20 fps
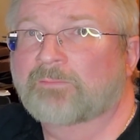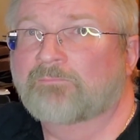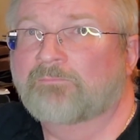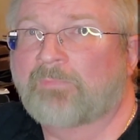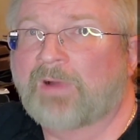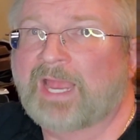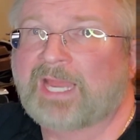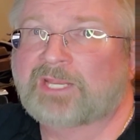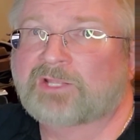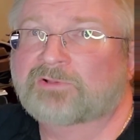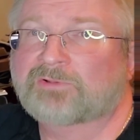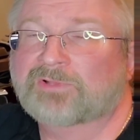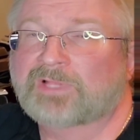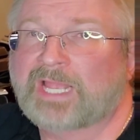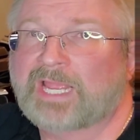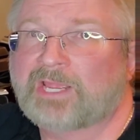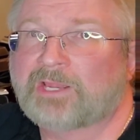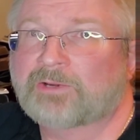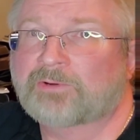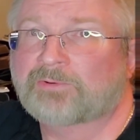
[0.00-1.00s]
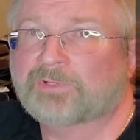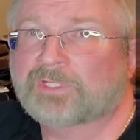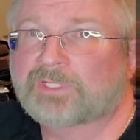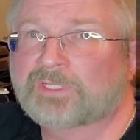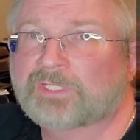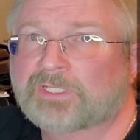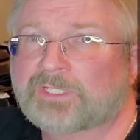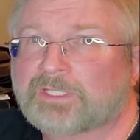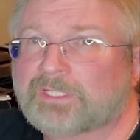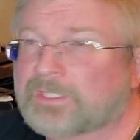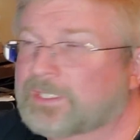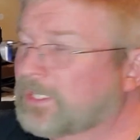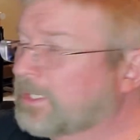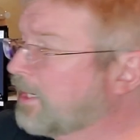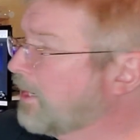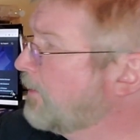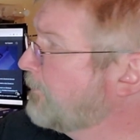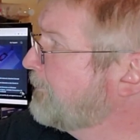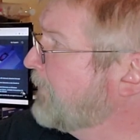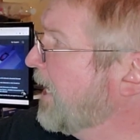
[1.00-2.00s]
MyCloud
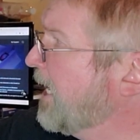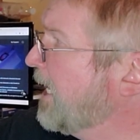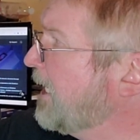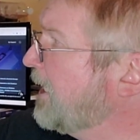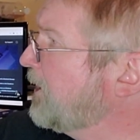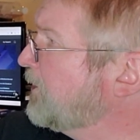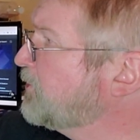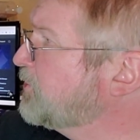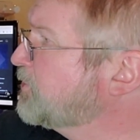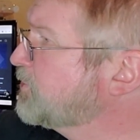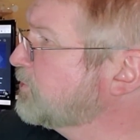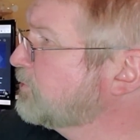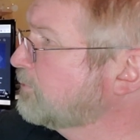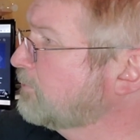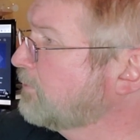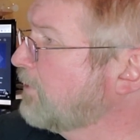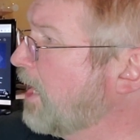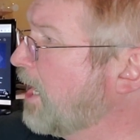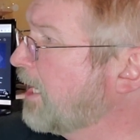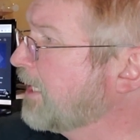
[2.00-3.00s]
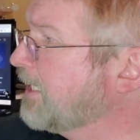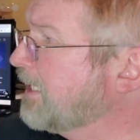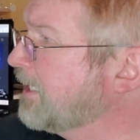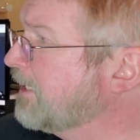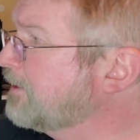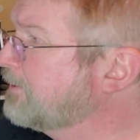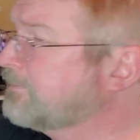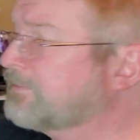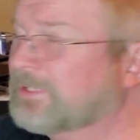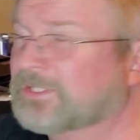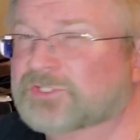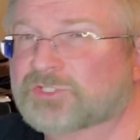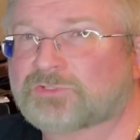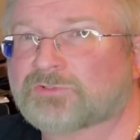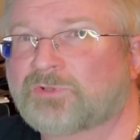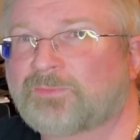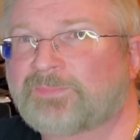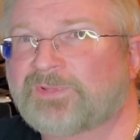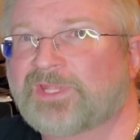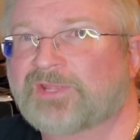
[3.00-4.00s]
page to log in. It's a
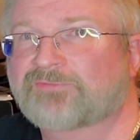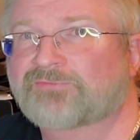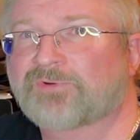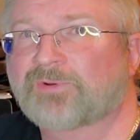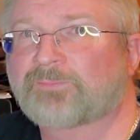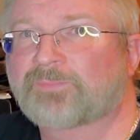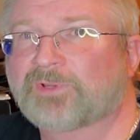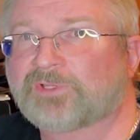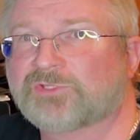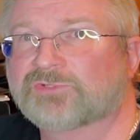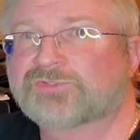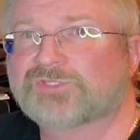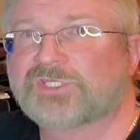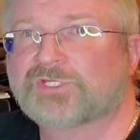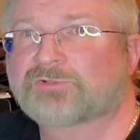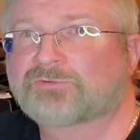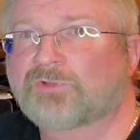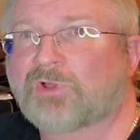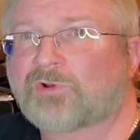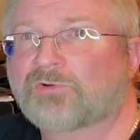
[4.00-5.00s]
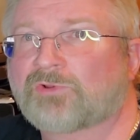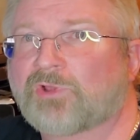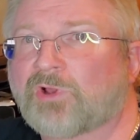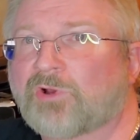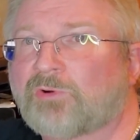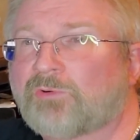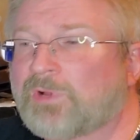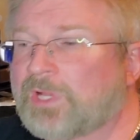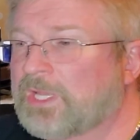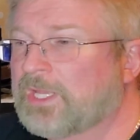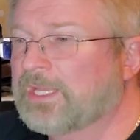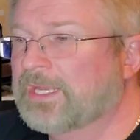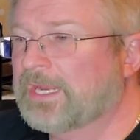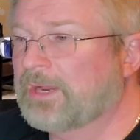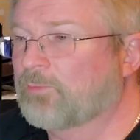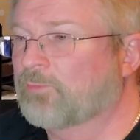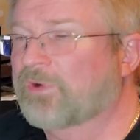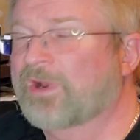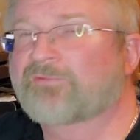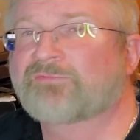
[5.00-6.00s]
little bit different, but you'll see the logo
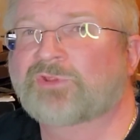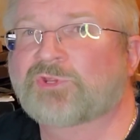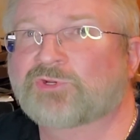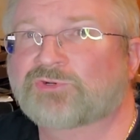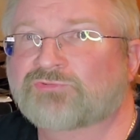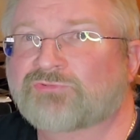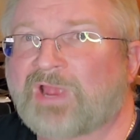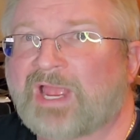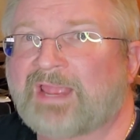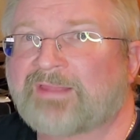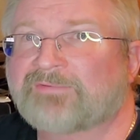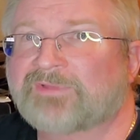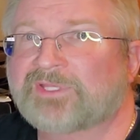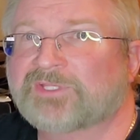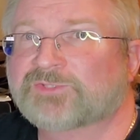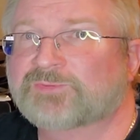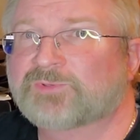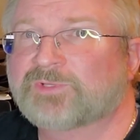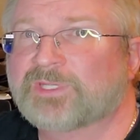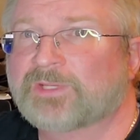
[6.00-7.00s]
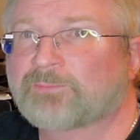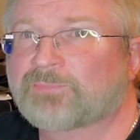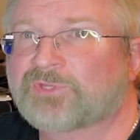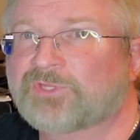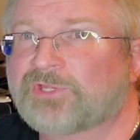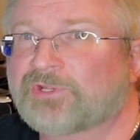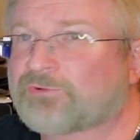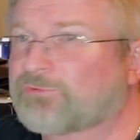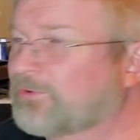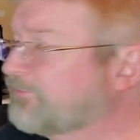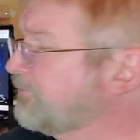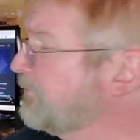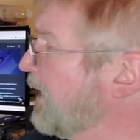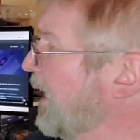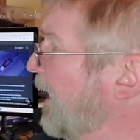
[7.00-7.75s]
and whatever your drive is in particular for